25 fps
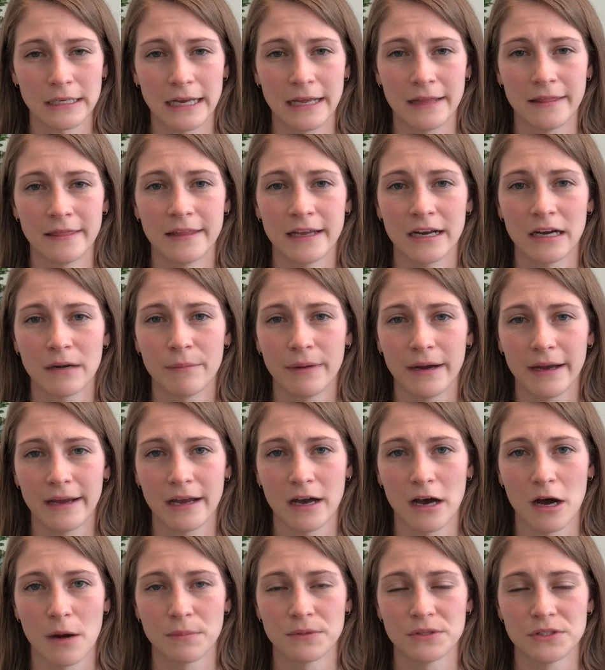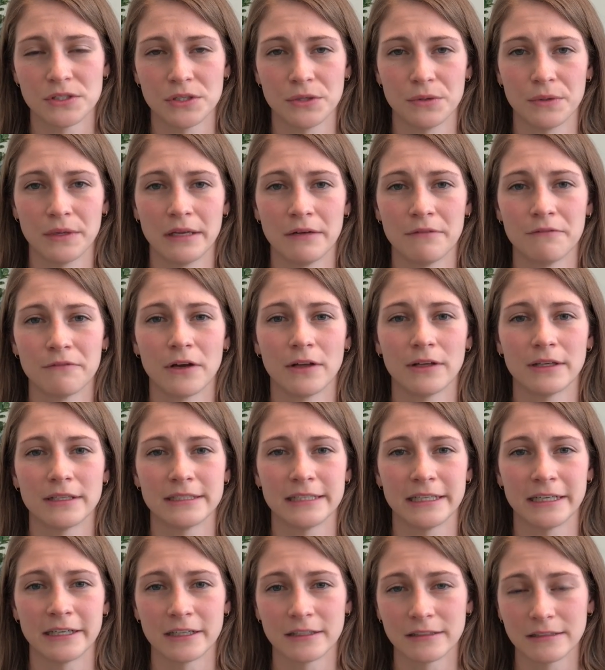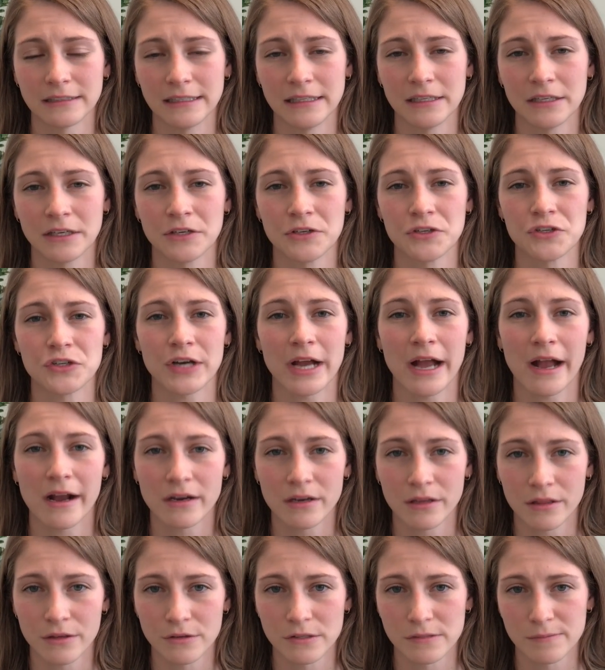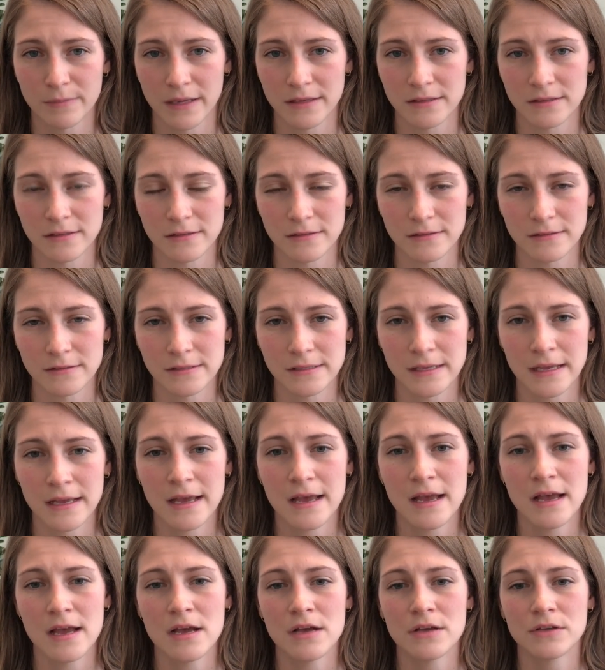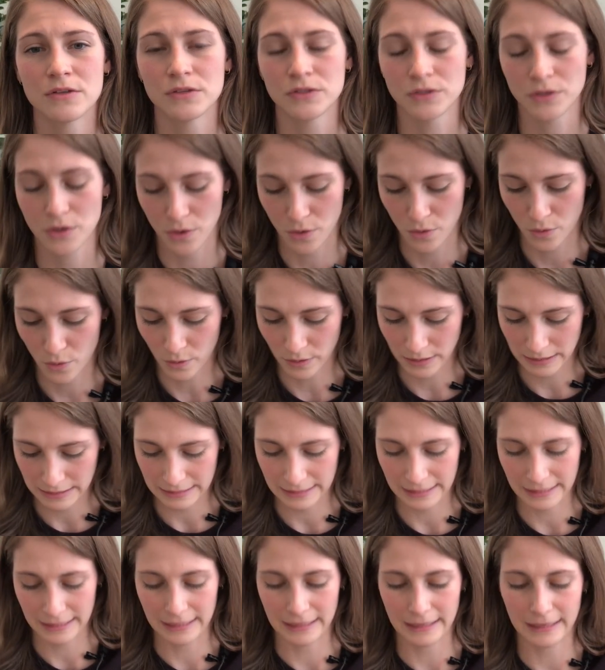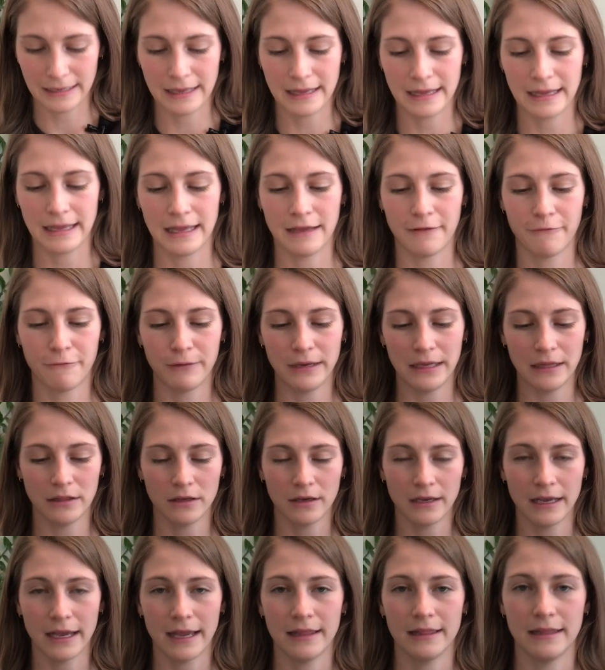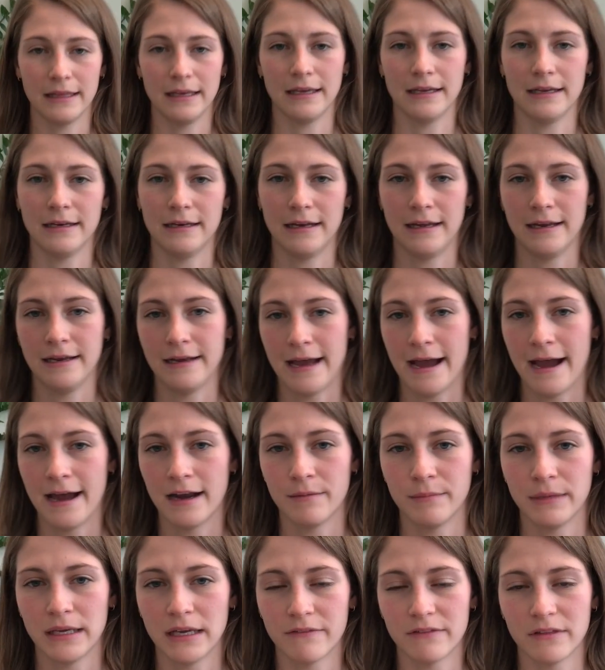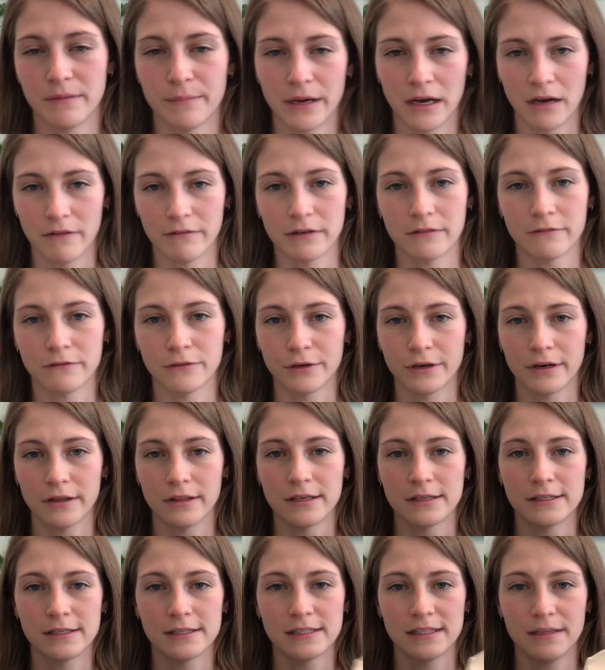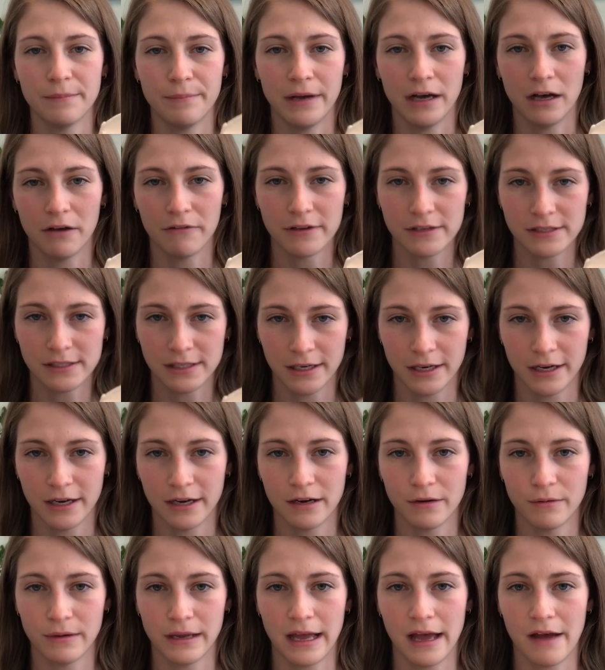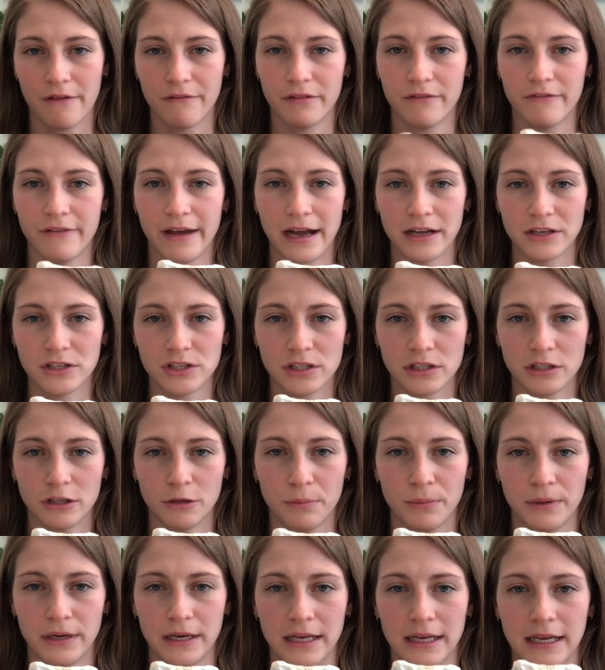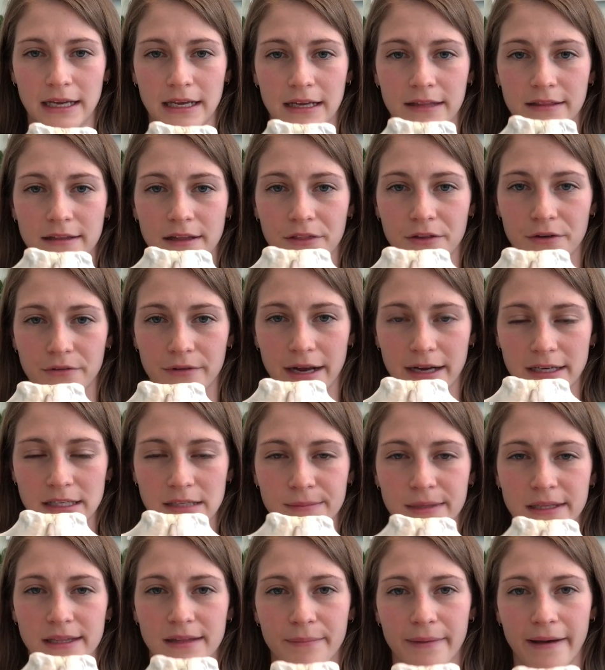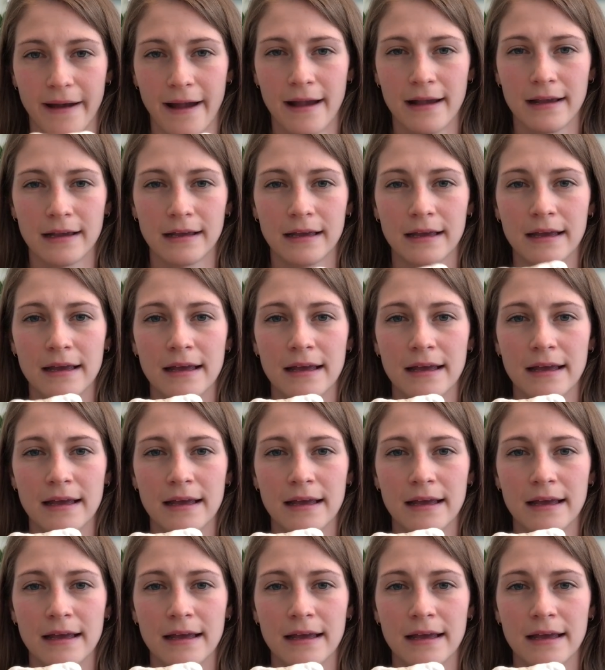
and thereby helps to involuntarily contract those muscles. So if we look at the anatomy of the pelvic floor, this is the pelvis here. We have the vaginal opening and then the rectum at the back.